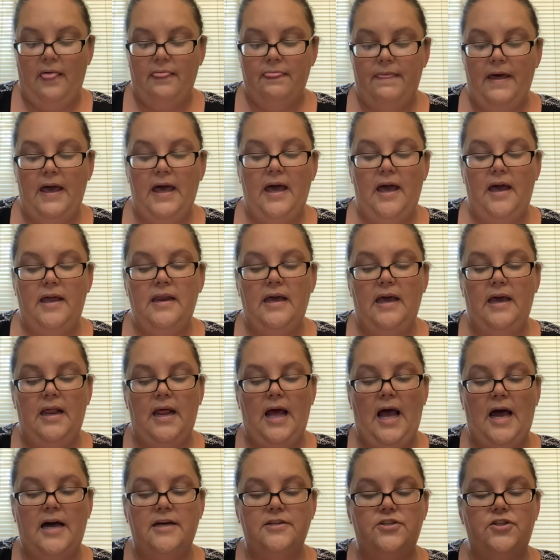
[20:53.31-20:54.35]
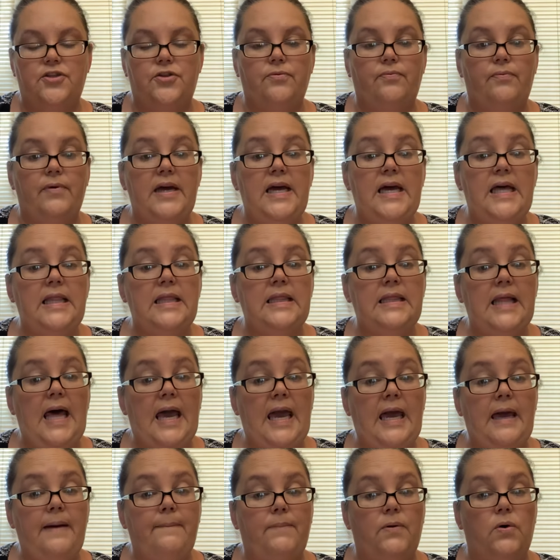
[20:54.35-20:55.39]
Then it has 3
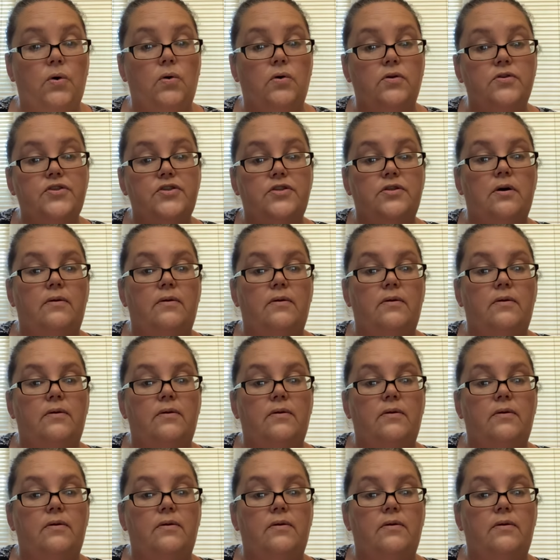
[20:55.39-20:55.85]
labels,